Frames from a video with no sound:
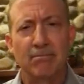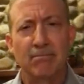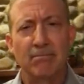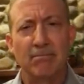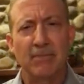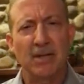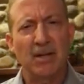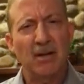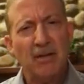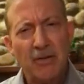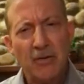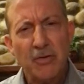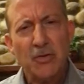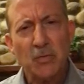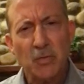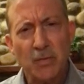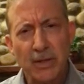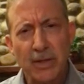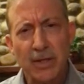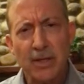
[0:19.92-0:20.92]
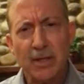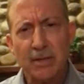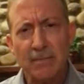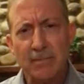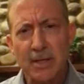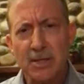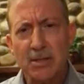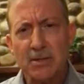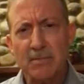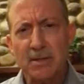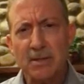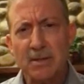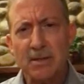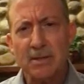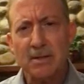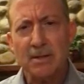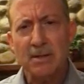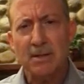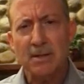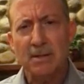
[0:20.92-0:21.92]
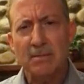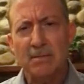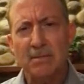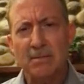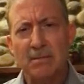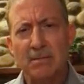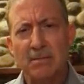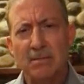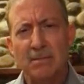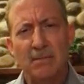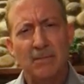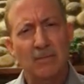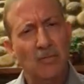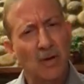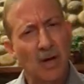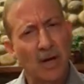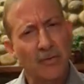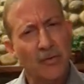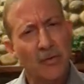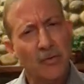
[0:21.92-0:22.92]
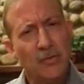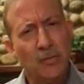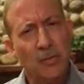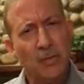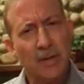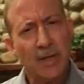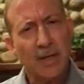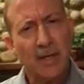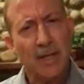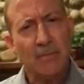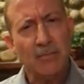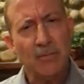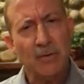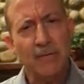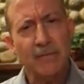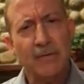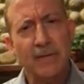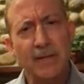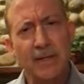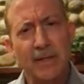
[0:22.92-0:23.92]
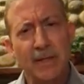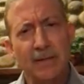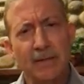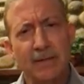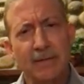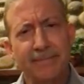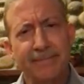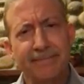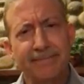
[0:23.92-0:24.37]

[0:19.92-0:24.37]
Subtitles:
But are those really good measurements? Are those really going to move the needle?